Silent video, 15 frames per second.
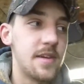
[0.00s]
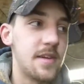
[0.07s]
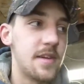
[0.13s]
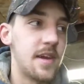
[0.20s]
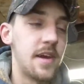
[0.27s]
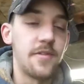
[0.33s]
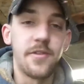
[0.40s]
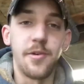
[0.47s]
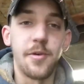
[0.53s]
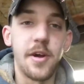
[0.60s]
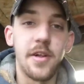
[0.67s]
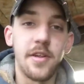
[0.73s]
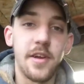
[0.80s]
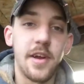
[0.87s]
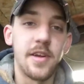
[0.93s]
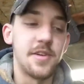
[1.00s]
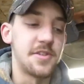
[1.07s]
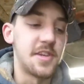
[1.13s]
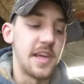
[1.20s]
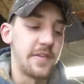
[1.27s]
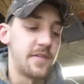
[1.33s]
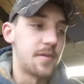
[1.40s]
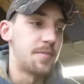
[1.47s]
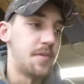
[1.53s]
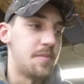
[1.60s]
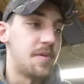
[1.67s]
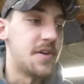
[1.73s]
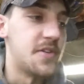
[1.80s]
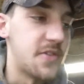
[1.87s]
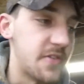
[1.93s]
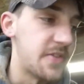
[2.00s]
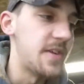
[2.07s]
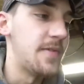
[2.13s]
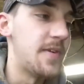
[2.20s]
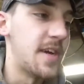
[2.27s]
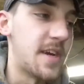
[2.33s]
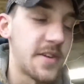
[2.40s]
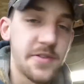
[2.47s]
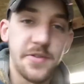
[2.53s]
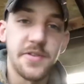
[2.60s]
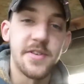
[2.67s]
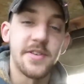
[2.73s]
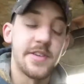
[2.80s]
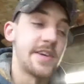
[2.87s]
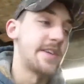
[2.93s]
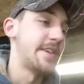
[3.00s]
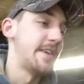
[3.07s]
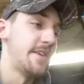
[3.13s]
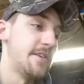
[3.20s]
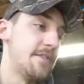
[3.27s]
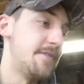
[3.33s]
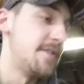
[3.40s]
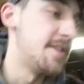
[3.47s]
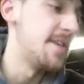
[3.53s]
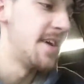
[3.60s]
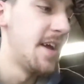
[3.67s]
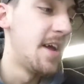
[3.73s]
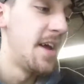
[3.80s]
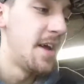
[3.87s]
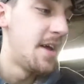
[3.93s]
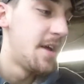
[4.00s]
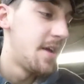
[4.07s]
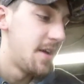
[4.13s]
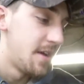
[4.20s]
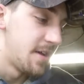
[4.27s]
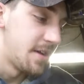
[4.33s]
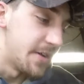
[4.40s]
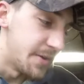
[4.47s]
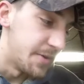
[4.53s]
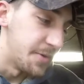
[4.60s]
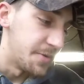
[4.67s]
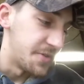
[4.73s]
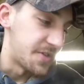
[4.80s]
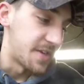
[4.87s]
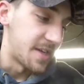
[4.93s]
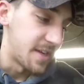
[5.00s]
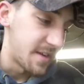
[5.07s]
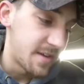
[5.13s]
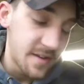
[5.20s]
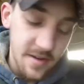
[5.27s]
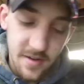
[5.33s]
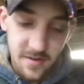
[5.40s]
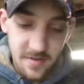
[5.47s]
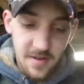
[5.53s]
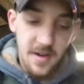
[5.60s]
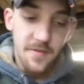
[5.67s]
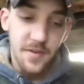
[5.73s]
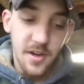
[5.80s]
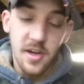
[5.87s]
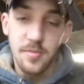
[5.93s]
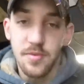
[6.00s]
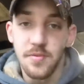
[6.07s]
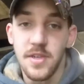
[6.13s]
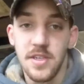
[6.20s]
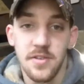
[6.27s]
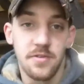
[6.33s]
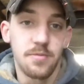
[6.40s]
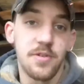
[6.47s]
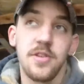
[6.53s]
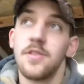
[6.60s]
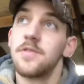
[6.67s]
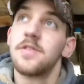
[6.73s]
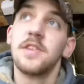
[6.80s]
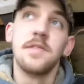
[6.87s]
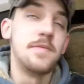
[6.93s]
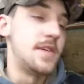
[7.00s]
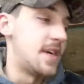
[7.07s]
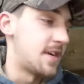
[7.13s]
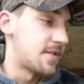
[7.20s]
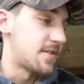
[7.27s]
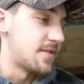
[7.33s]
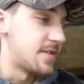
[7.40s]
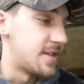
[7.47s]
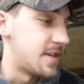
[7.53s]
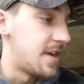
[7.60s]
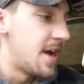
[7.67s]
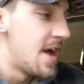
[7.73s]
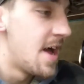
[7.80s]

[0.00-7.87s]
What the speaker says: yeah, after a while I kind of just gave up replacing CV axles because I got tired of it. It was like every couple weeks I was putting a new CV axle in,